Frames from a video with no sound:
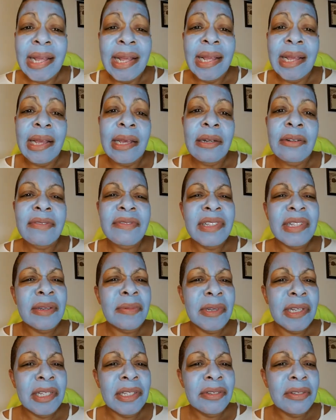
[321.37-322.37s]
I don't really
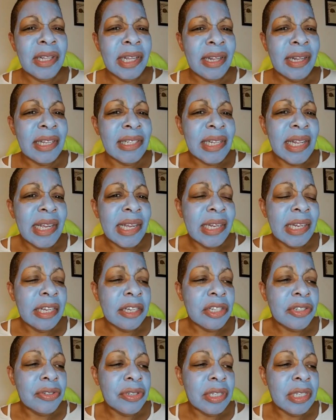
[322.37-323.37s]
want to do that. That's like an
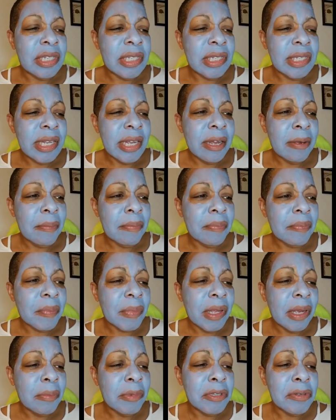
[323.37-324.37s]
extra step.
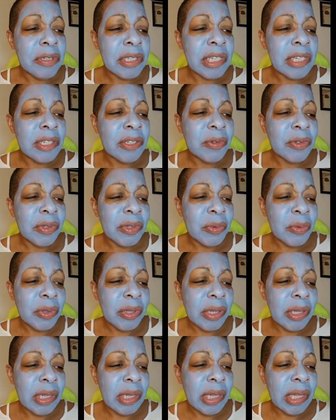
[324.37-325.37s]
Um, usually no,
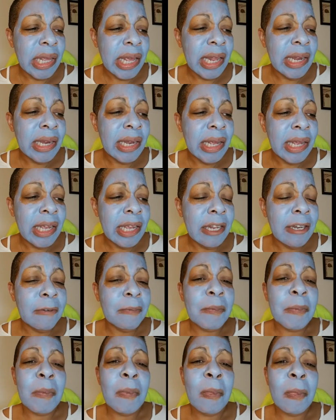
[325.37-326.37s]
at night
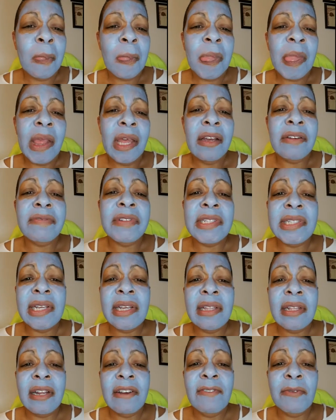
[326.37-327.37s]
of the day
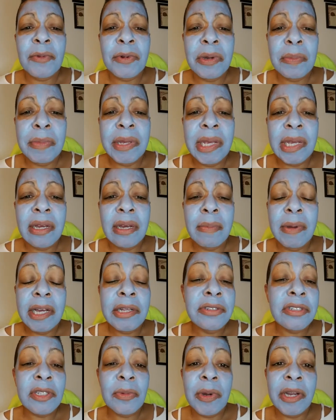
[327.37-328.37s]
that I've worn makeup, I'll
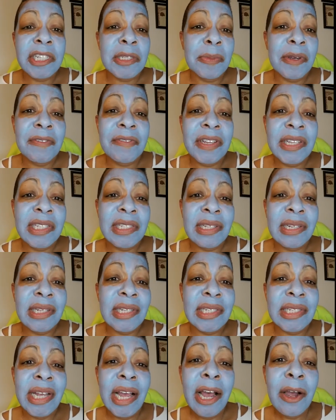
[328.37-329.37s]
just wash my face in the
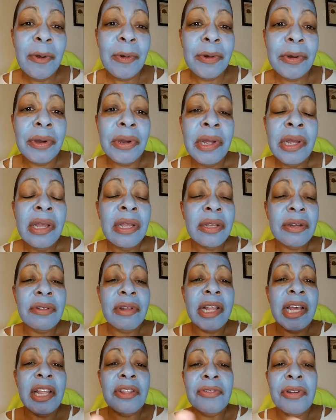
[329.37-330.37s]
shower. You know,
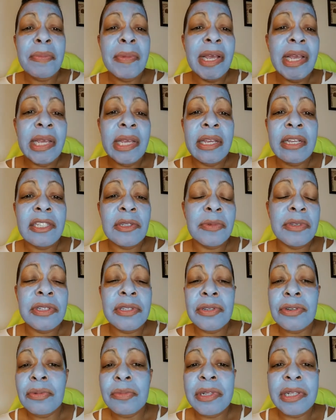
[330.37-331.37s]
lather up my hands with
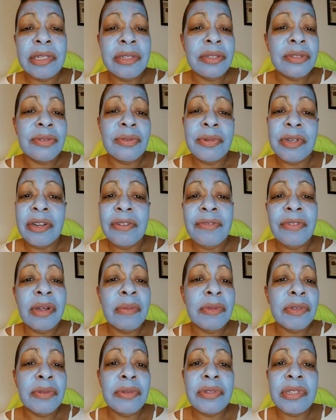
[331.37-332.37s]
soap, cleanser, whatever
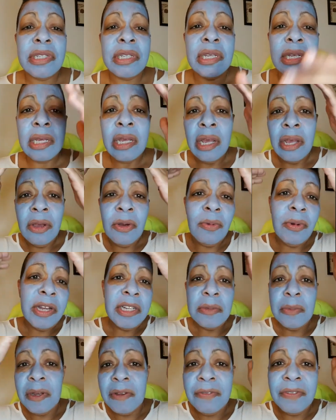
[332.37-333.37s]
I'm using,
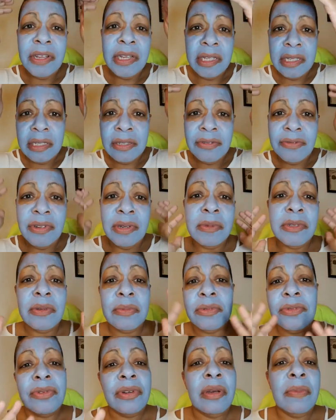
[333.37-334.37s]
wash my face, scrub, scrub,
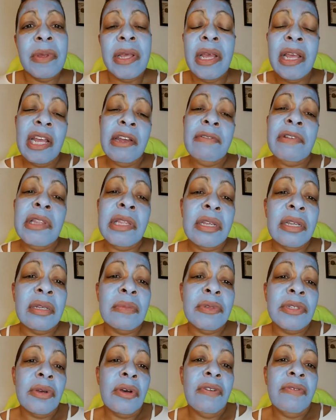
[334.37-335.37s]
scrub. Everything
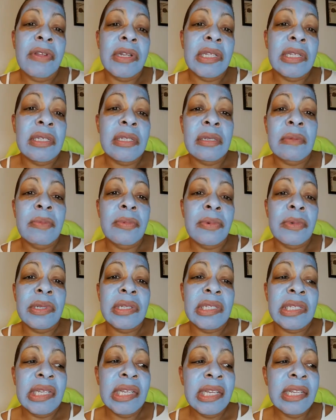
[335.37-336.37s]
comes off, and it's simple and
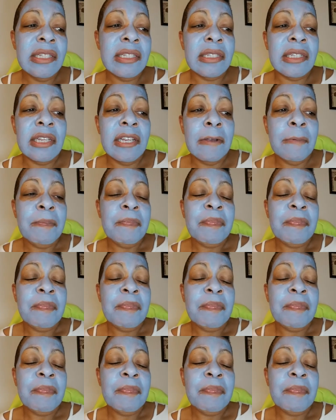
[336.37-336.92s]
it's easy.